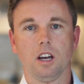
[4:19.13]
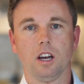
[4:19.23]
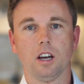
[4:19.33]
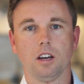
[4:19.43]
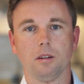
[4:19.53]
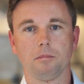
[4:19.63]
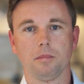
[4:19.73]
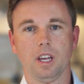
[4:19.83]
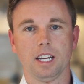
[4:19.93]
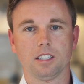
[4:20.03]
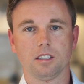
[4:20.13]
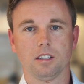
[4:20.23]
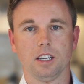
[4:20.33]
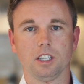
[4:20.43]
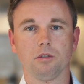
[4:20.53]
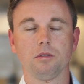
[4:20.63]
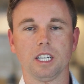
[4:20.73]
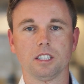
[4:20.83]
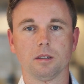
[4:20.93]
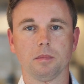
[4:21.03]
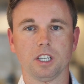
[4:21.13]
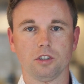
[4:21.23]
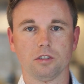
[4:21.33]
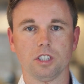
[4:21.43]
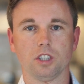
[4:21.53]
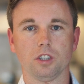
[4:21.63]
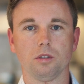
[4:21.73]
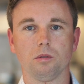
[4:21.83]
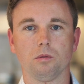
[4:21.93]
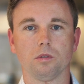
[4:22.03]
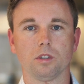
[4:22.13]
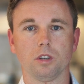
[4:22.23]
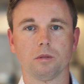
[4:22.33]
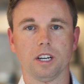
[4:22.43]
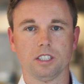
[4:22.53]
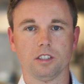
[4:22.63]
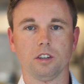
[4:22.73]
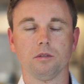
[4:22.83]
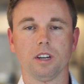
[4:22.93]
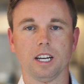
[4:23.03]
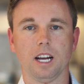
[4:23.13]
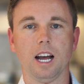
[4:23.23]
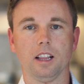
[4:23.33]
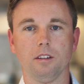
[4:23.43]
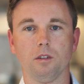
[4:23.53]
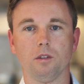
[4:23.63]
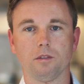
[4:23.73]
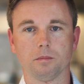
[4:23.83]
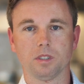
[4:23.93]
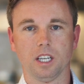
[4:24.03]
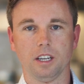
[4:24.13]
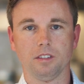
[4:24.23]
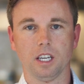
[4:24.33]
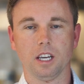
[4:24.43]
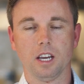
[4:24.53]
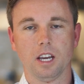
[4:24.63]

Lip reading: that you need to make sure that you are executing at a high level from safety.